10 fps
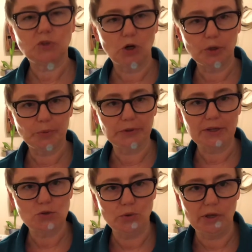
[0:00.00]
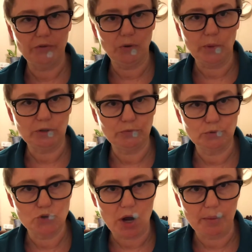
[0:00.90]
Harper Lee is doing a very
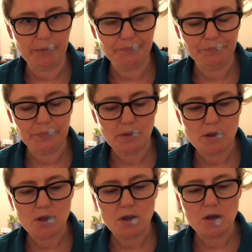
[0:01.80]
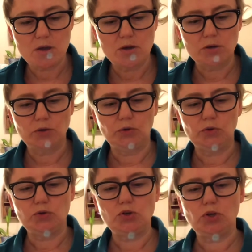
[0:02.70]
wonderful job.
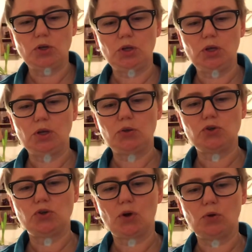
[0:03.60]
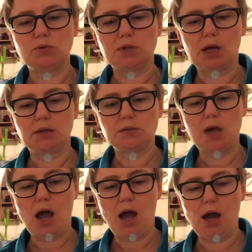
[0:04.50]
She shows us
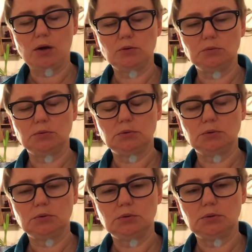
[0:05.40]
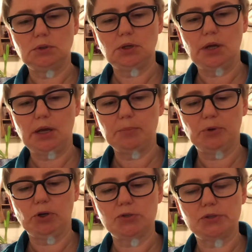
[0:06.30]
how a
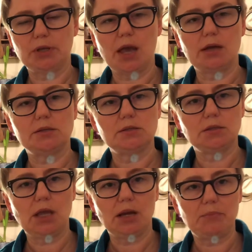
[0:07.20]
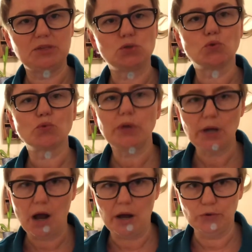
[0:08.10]
person can
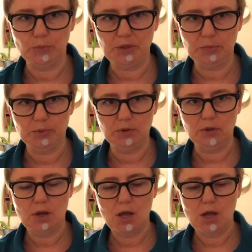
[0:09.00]
misread other people.